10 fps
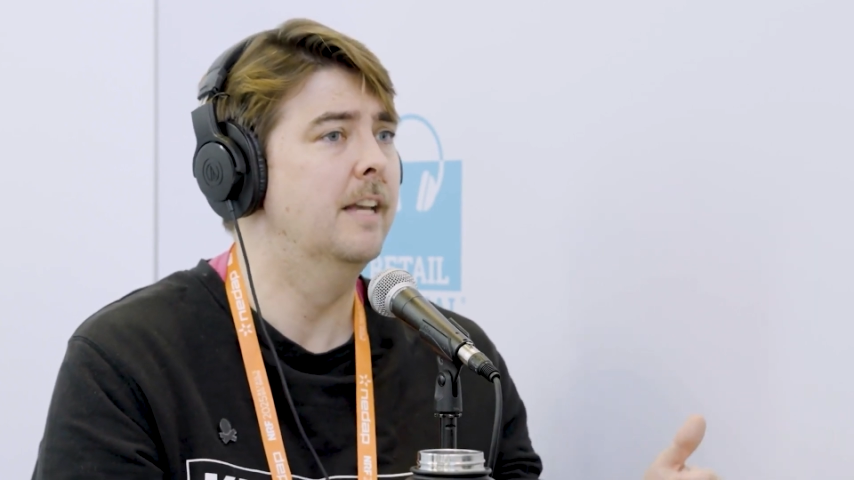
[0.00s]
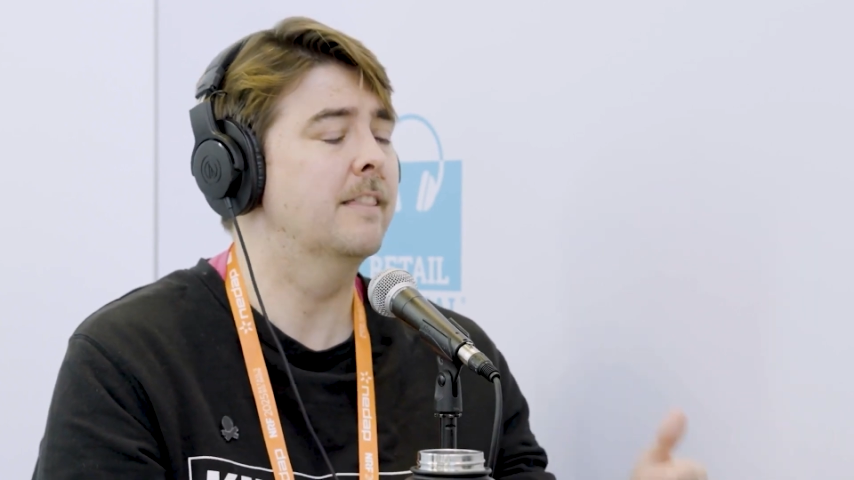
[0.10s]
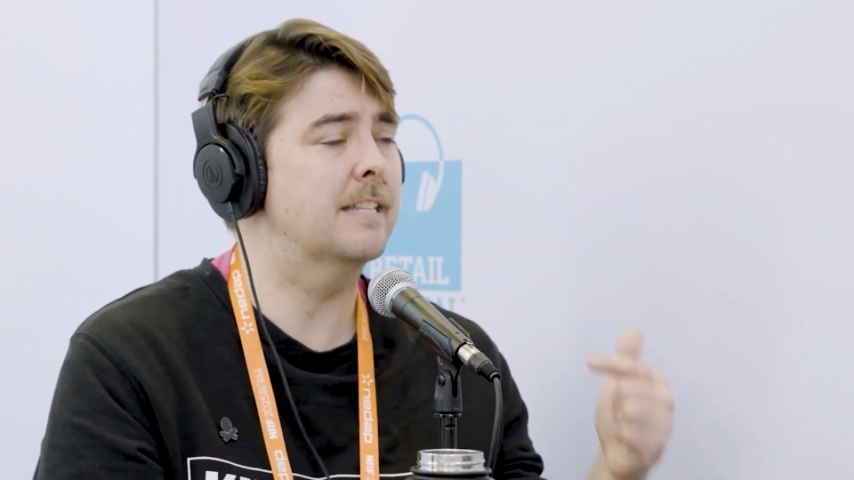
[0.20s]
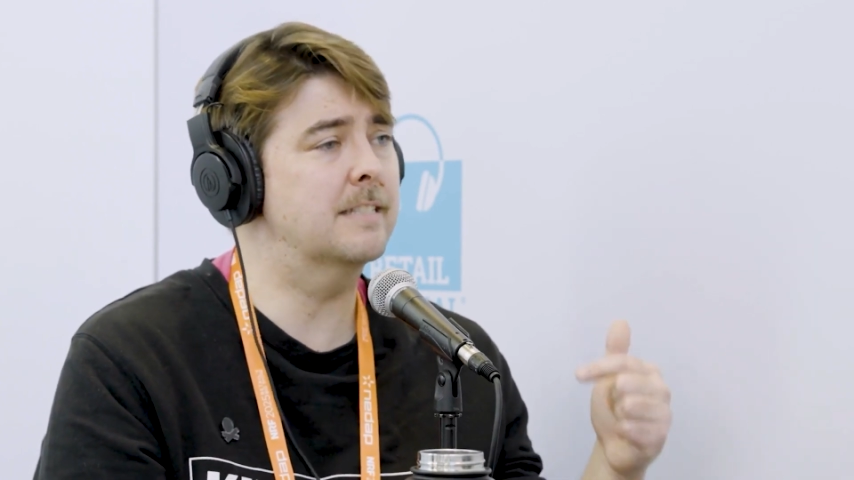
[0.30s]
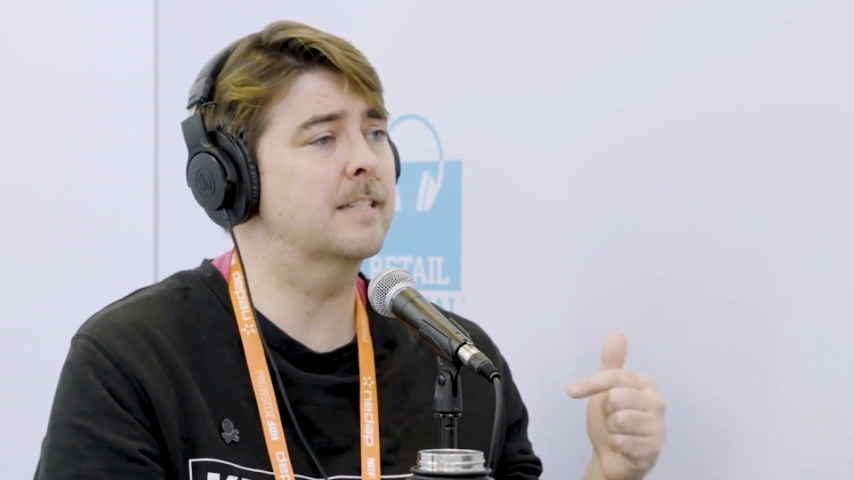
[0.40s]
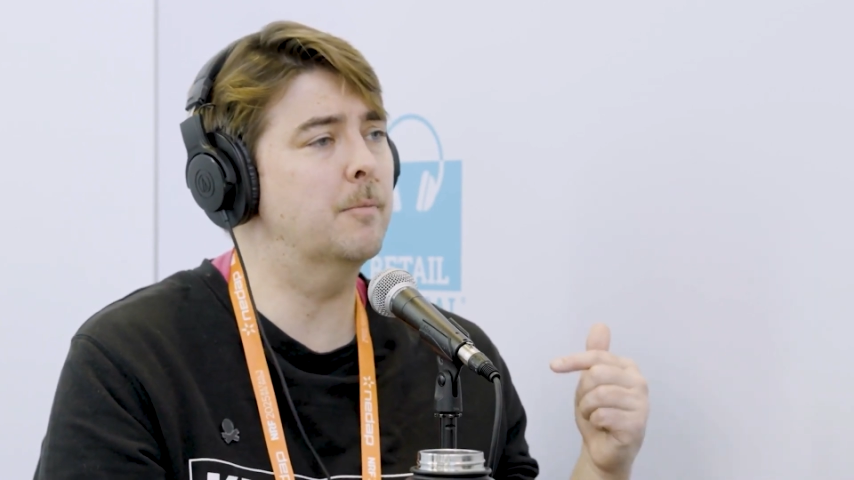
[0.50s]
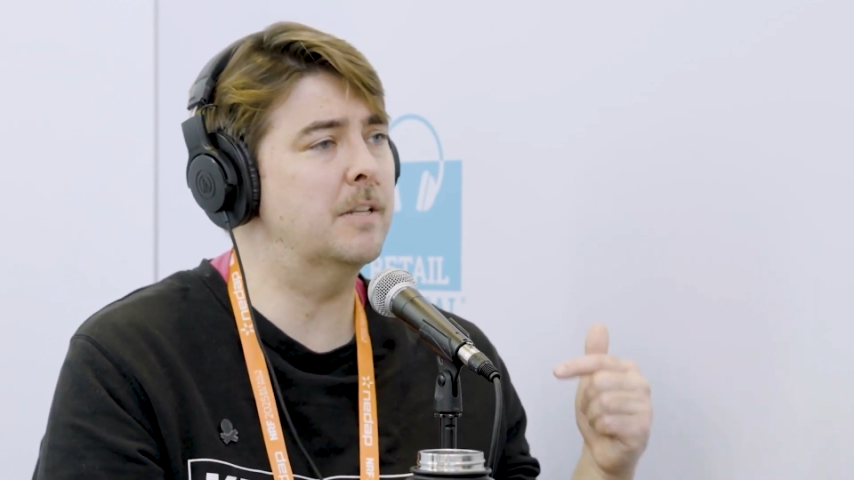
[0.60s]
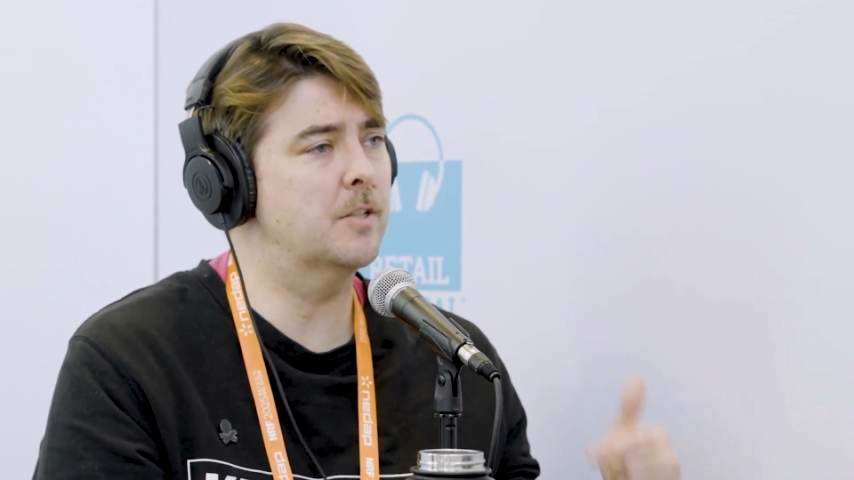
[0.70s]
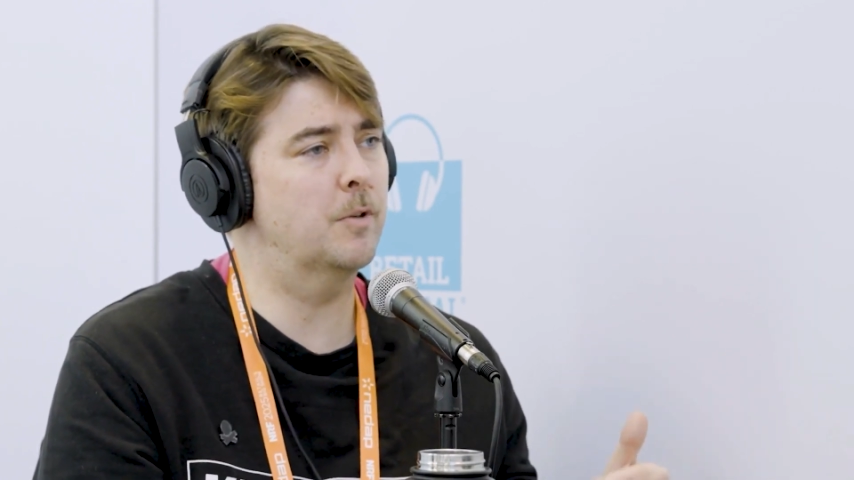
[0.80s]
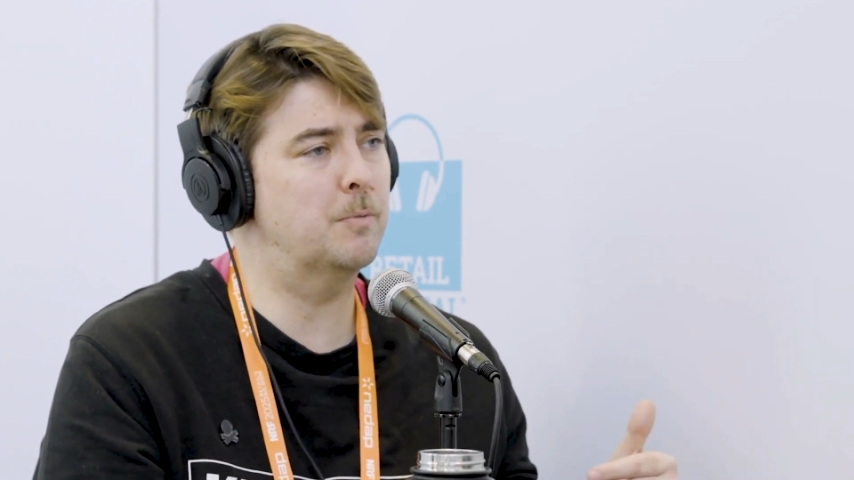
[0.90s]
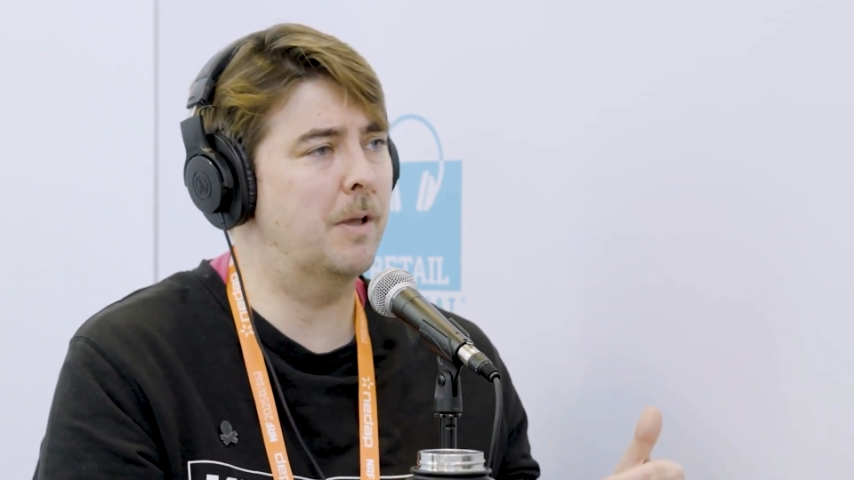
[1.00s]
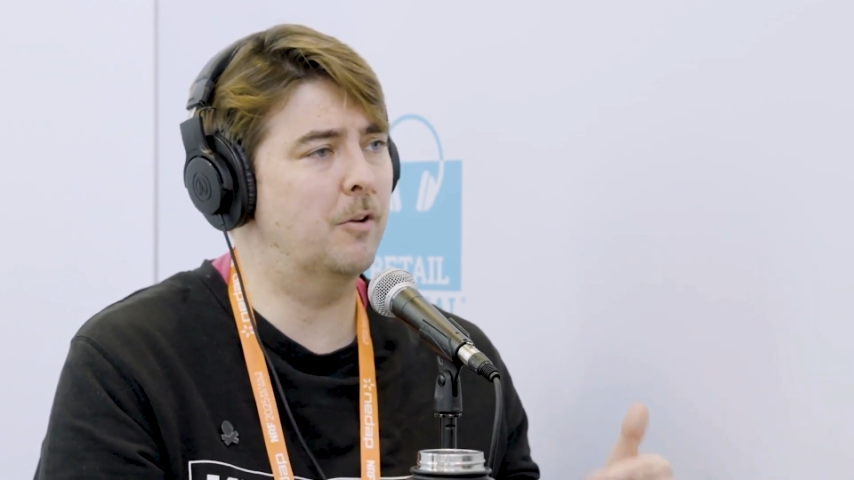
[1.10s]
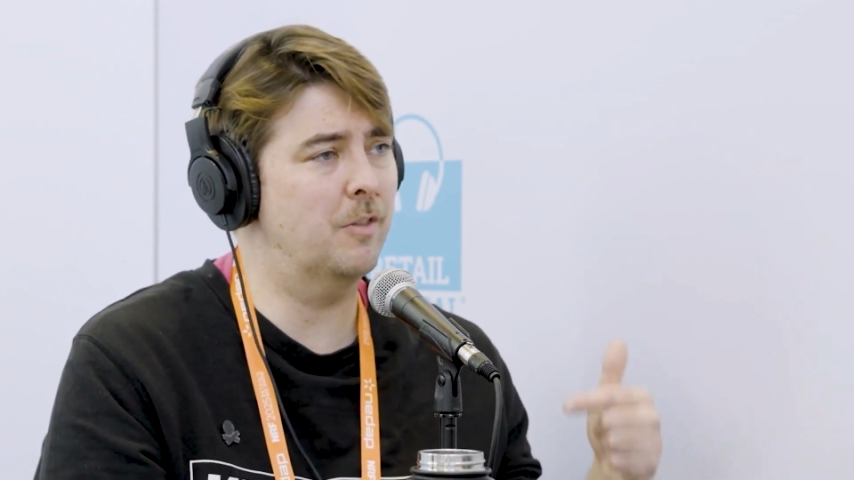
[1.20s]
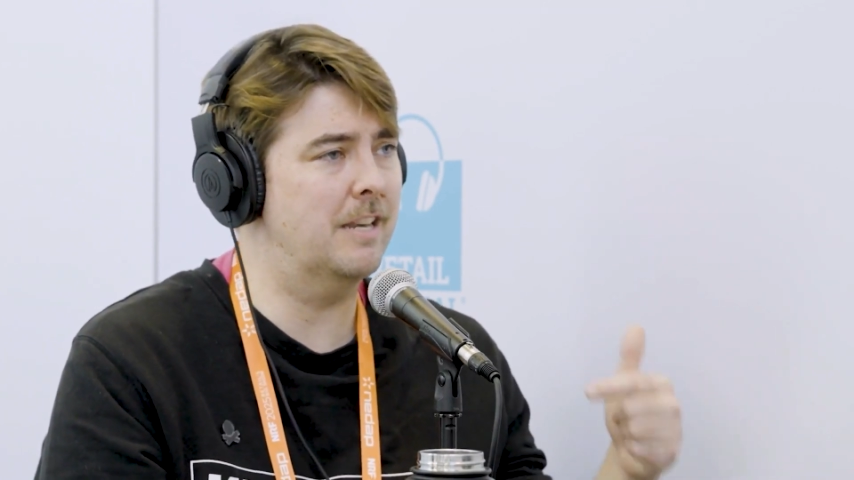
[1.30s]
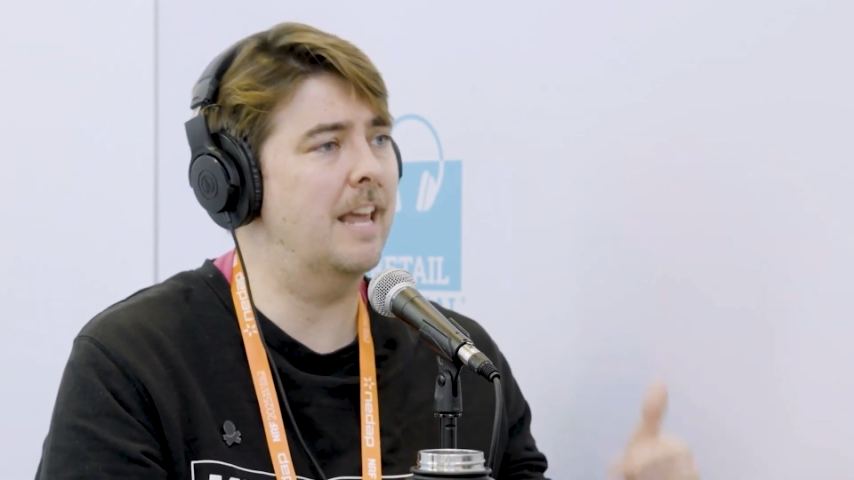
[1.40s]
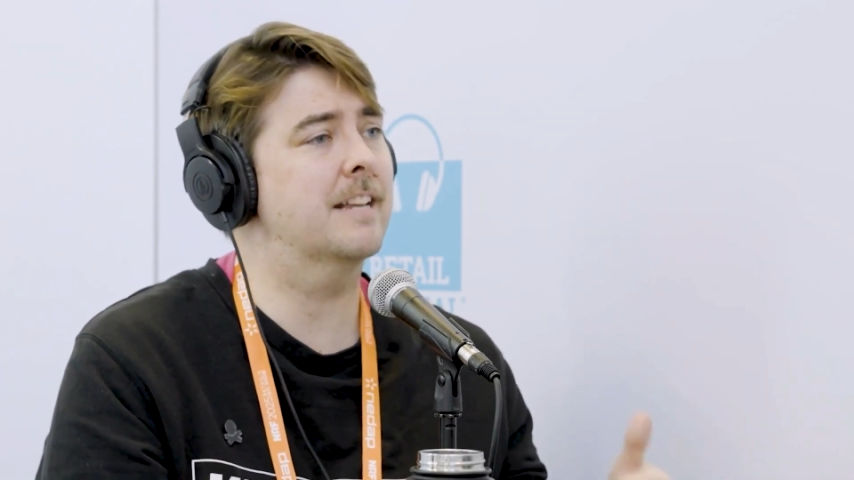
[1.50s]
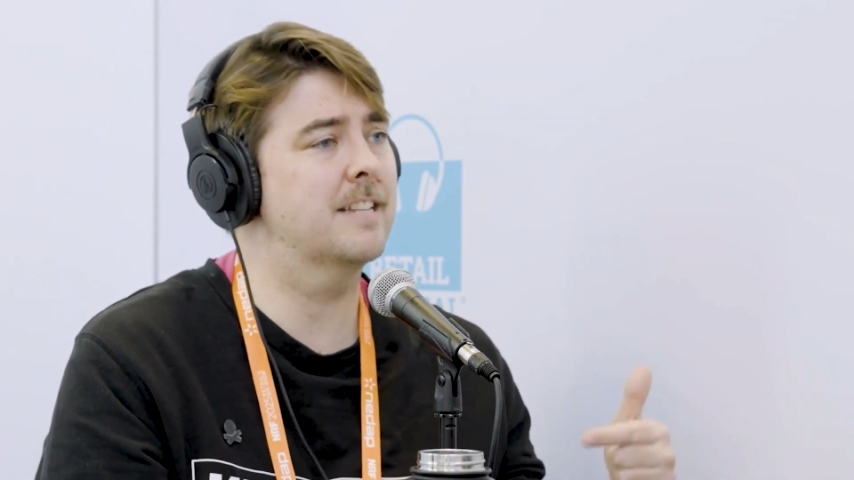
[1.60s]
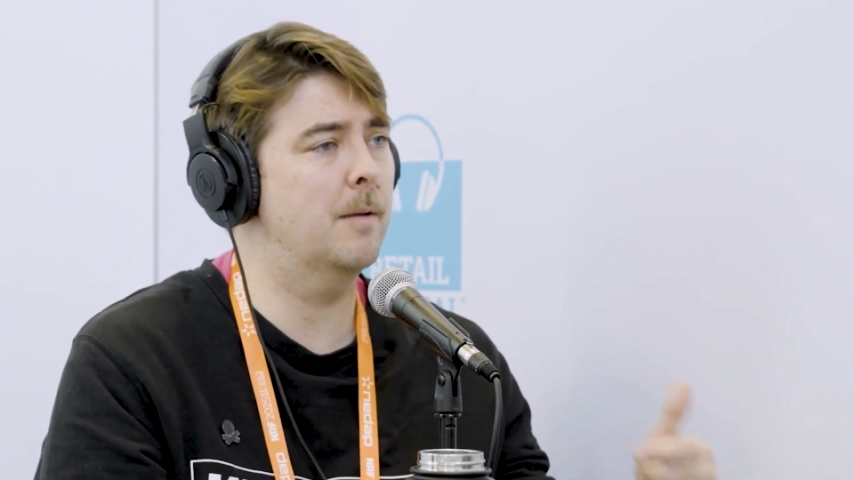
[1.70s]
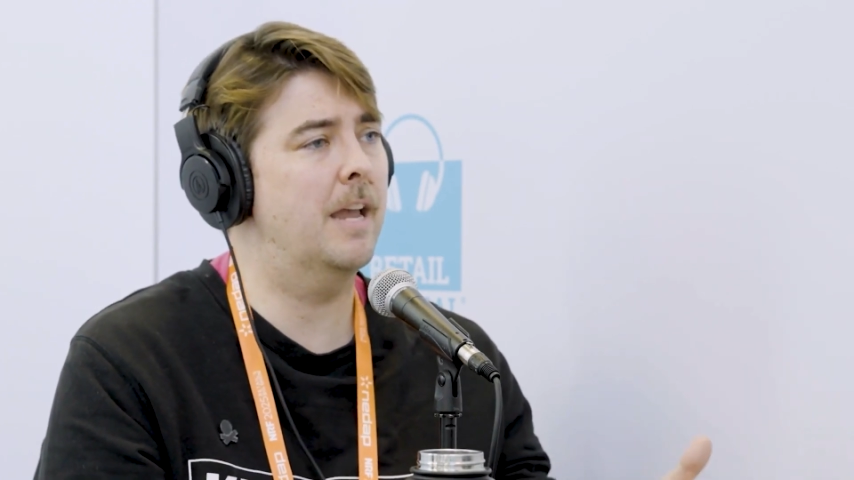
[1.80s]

This is going to be so much better the next time